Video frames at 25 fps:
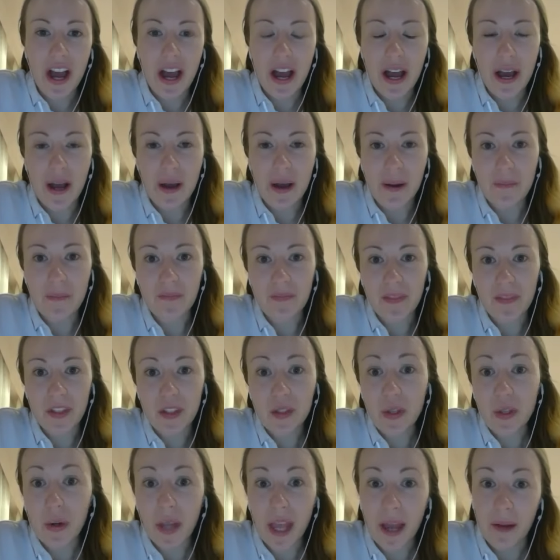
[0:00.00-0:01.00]

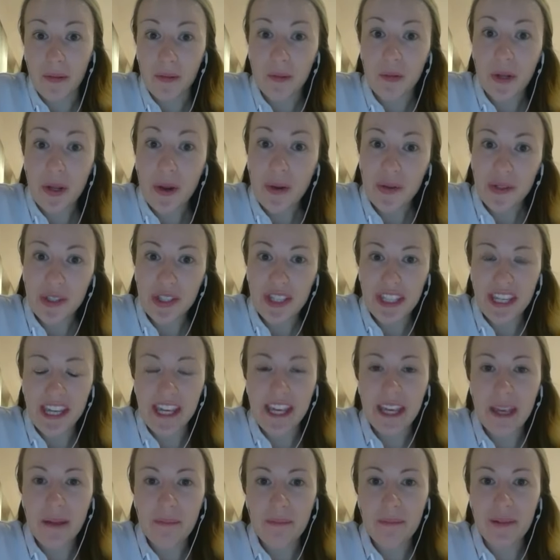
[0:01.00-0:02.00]
We'll
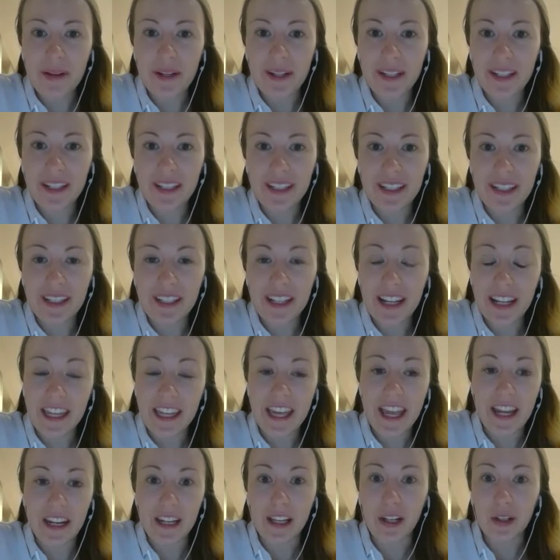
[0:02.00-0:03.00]
see, but
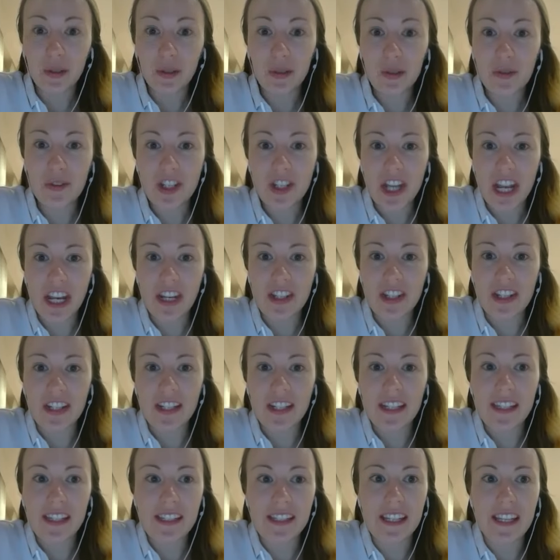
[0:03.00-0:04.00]
again, a lot of
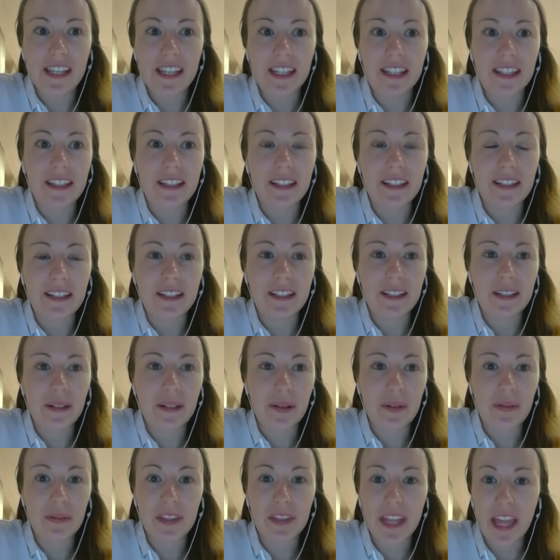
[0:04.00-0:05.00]
changes, and
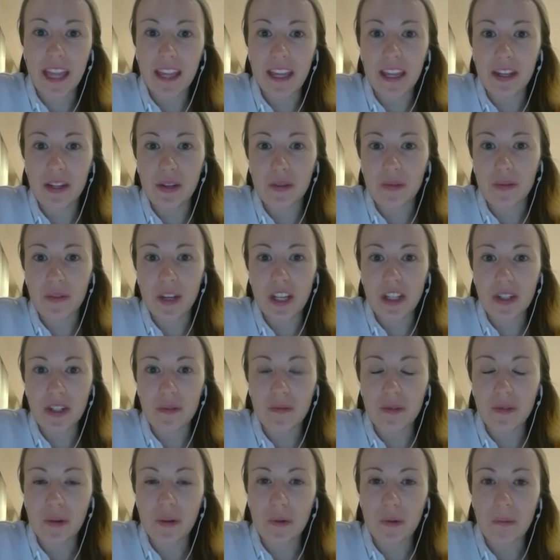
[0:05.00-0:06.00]
tech and
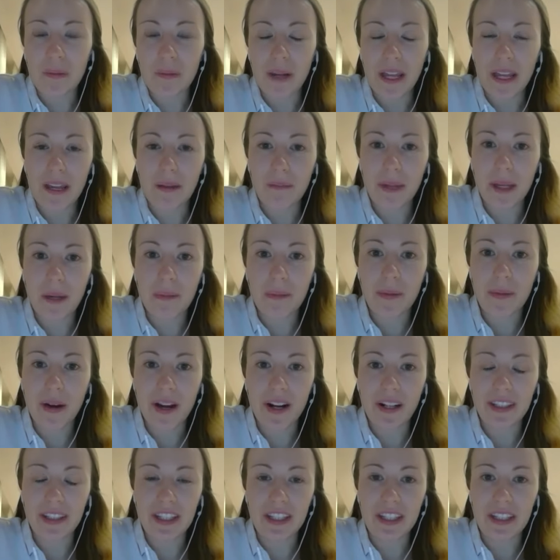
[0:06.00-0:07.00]
innovation will play a big
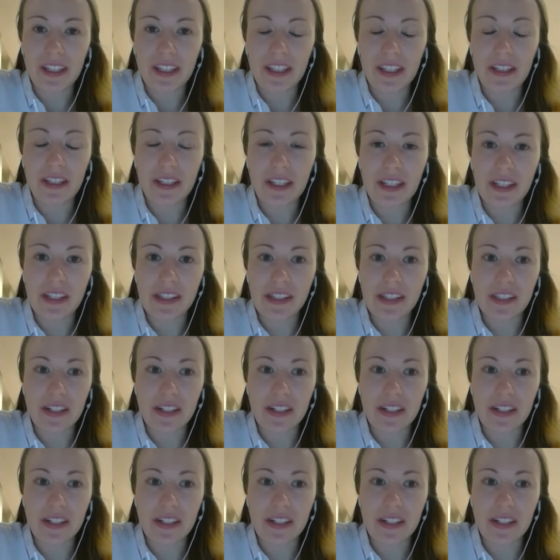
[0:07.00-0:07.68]
part in this